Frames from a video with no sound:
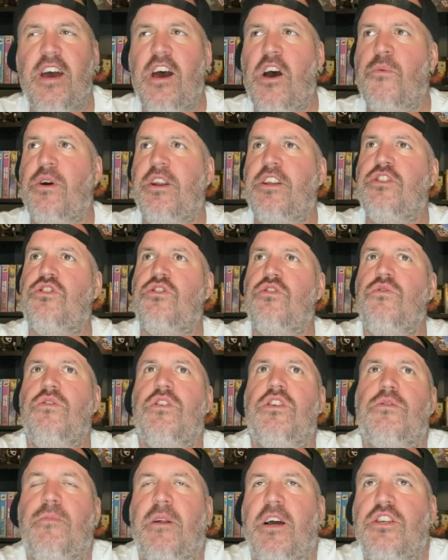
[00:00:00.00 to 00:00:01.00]
I went into
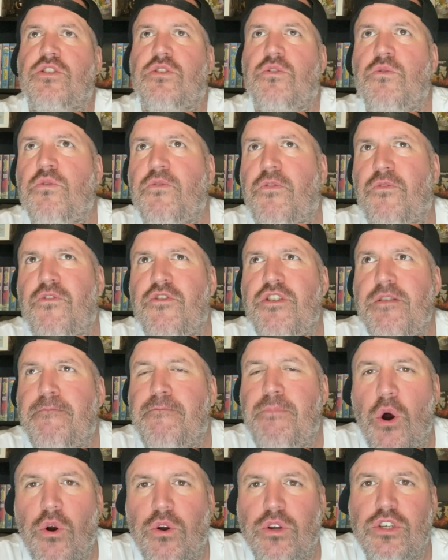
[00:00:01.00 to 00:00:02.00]
this place called Free
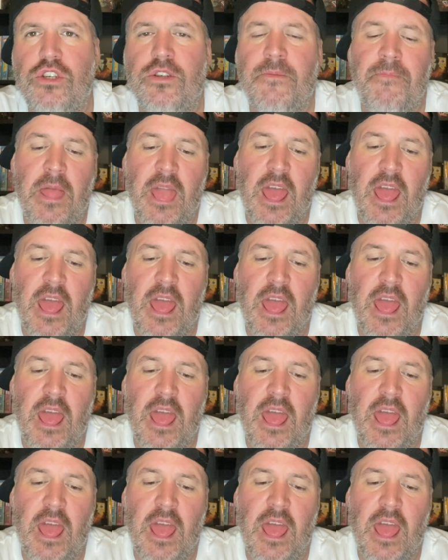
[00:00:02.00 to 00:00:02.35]
Books,